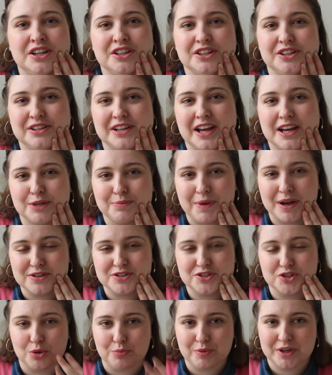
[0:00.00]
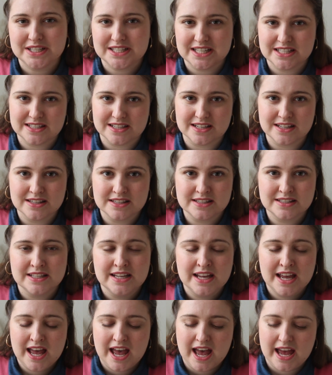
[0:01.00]
you learn about stopping distance
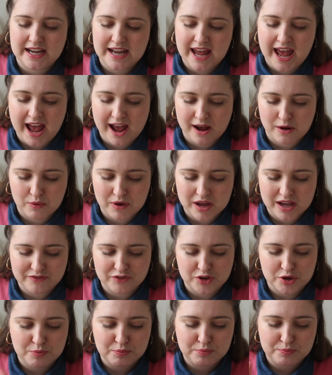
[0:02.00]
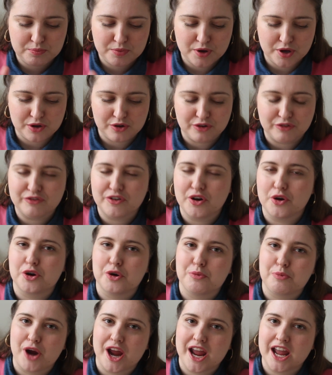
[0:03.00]
and how if you put your foot on
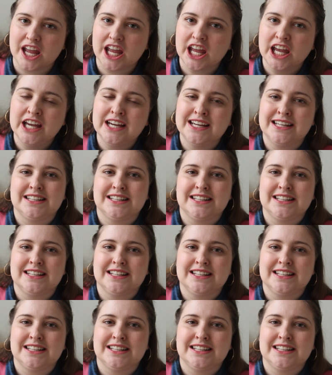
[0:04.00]
a brake,